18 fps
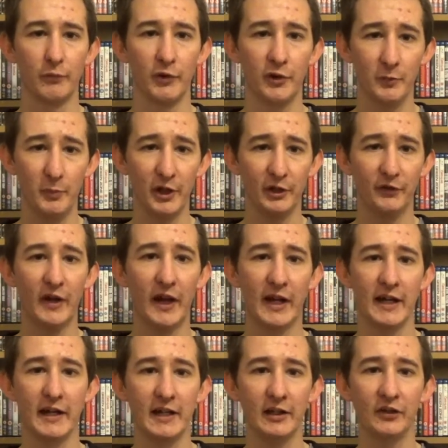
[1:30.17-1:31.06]
but the bits
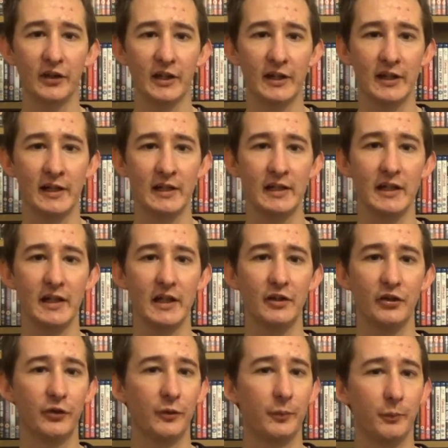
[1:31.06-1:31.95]
that he is in, he
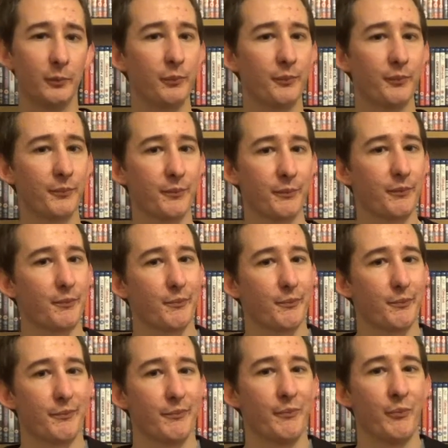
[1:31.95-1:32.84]
is
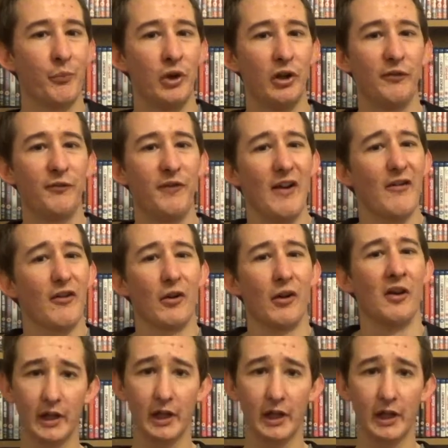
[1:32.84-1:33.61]
Will Ferrell.